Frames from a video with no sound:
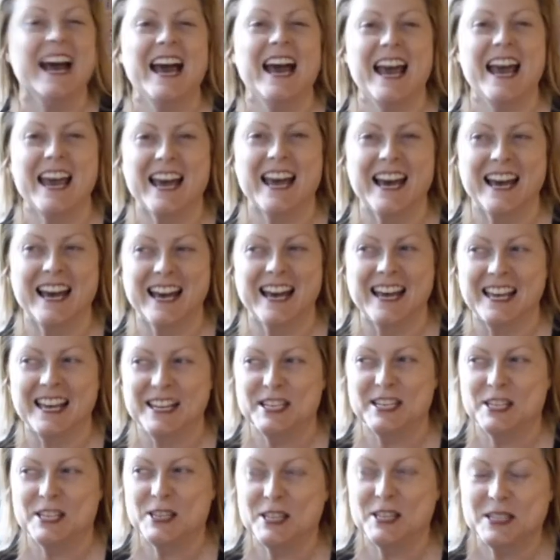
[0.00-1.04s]

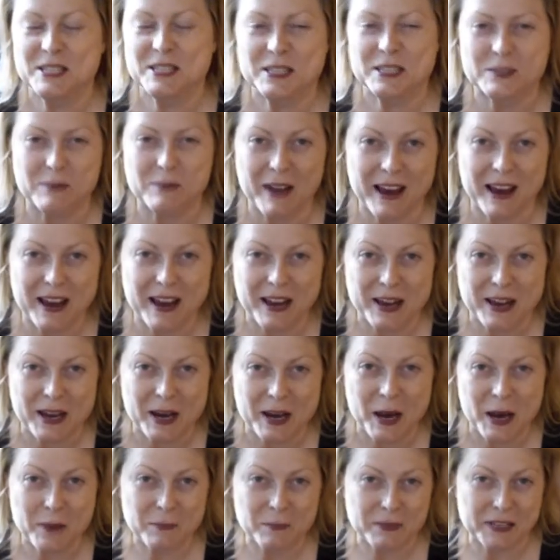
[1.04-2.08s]
and this is my
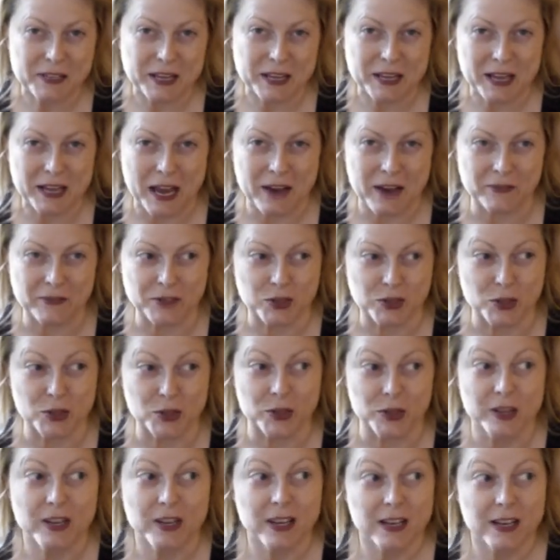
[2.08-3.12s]
update
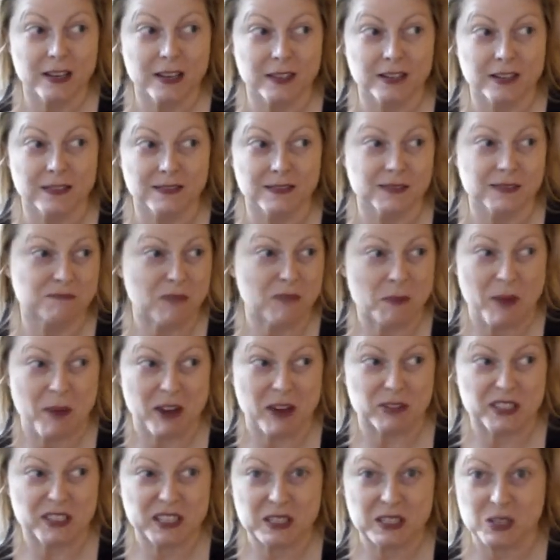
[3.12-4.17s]
after
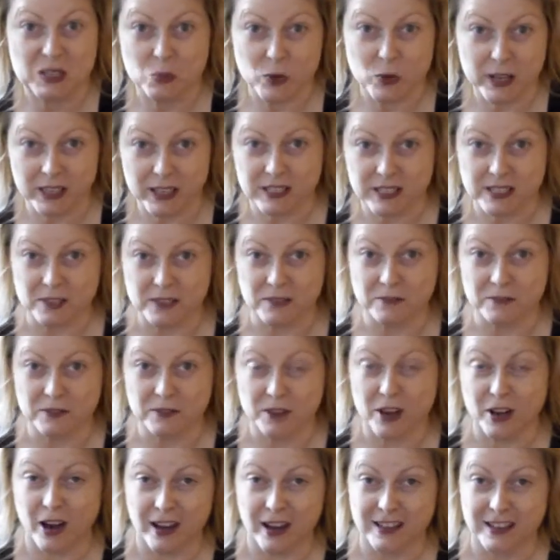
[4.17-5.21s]
about six weeks of
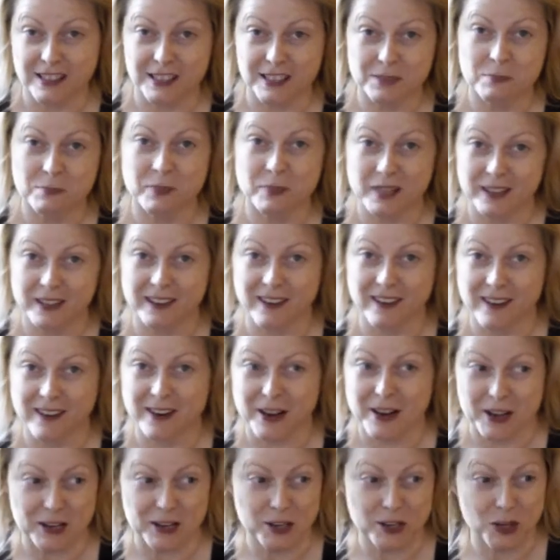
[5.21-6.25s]
not being
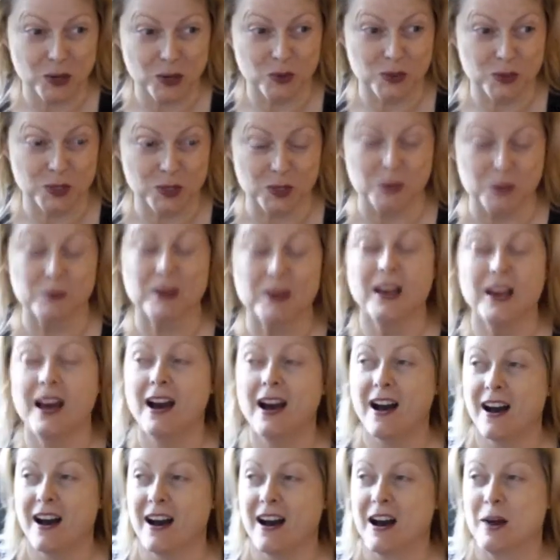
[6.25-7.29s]
on YouTube.
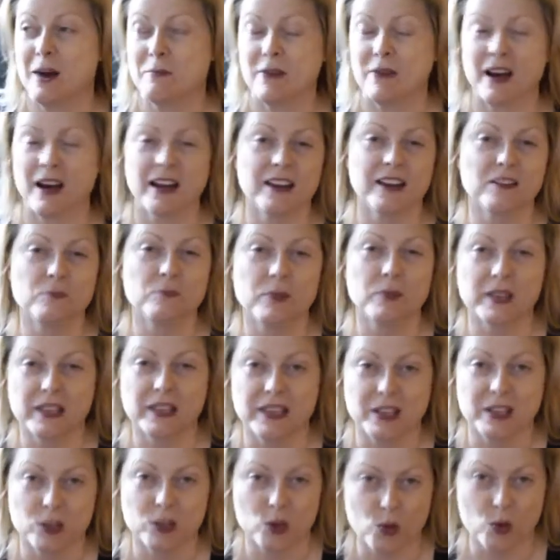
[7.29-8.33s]
Um, I have
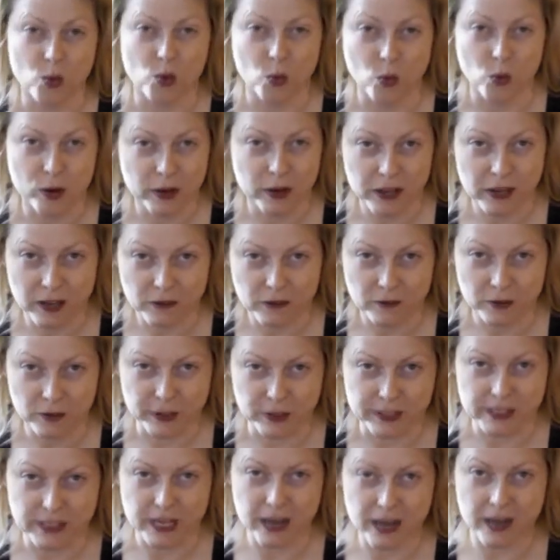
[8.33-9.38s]
been working
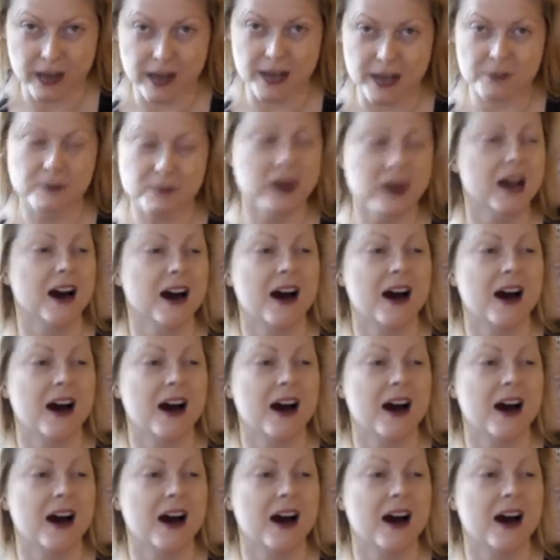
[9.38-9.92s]
full time.